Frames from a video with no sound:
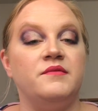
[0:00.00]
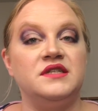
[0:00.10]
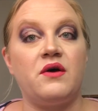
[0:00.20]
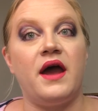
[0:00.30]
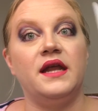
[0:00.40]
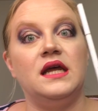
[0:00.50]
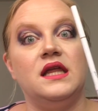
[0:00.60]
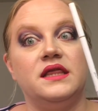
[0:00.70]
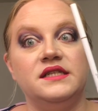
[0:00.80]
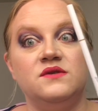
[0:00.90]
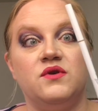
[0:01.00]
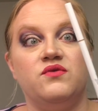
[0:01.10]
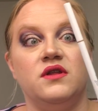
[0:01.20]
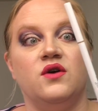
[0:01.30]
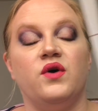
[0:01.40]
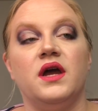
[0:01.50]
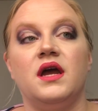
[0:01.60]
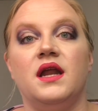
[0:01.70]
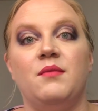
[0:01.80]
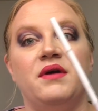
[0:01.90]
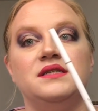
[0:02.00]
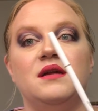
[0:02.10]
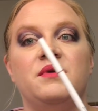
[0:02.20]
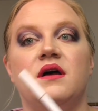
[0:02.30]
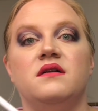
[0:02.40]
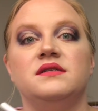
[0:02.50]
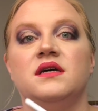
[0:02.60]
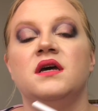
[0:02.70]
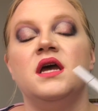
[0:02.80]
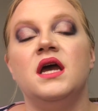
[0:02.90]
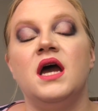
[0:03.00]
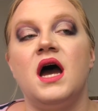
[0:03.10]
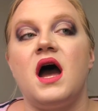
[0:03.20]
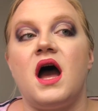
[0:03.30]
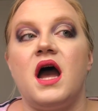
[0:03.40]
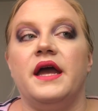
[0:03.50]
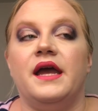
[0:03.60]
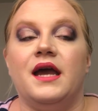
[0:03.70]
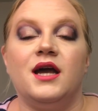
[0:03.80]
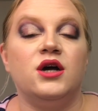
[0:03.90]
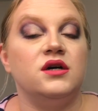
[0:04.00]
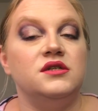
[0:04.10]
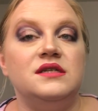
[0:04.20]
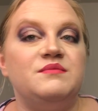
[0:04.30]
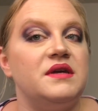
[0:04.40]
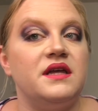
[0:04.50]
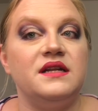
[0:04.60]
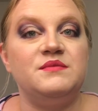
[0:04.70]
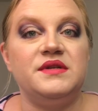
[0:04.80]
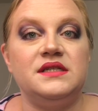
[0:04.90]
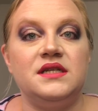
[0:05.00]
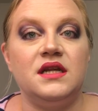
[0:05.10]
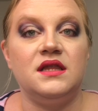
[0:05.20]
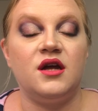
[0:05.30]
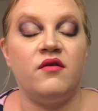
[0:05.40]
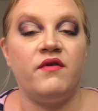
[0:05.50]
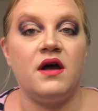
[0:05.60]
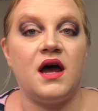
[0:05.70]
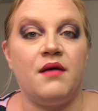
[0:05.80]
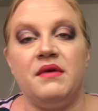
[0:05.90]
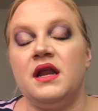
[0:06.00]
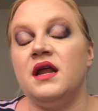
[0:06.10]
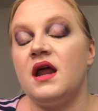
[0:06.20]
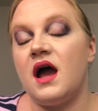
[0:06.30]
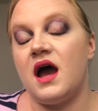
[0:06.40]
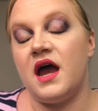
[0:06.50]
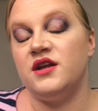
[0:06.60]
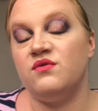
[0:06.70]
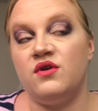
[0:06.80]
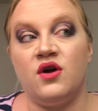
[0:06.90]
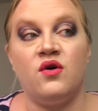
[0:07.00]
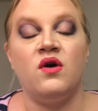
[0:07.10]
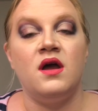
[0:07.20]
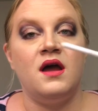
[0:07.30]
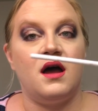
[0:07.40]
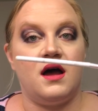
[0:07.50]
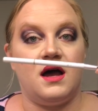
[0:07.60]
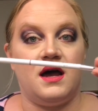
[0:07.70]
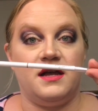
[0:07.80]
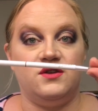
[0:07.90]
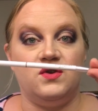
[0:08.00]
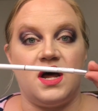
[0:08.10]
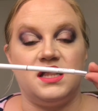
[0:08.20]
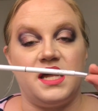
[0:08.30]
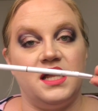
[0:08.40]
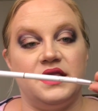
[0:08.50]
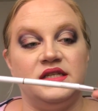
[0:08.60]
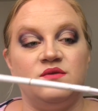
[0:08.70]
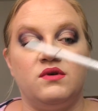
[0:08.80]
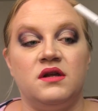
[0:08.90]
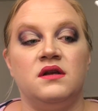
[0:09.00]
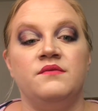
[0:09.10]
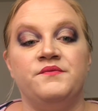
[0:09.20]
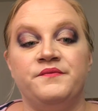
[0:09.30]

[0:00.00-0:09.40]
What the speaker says: So I had to get this one really quick, and I picked it up at Ulta. It could just be that it's been sitting there for a hot minute. I don't know. I do not like this one.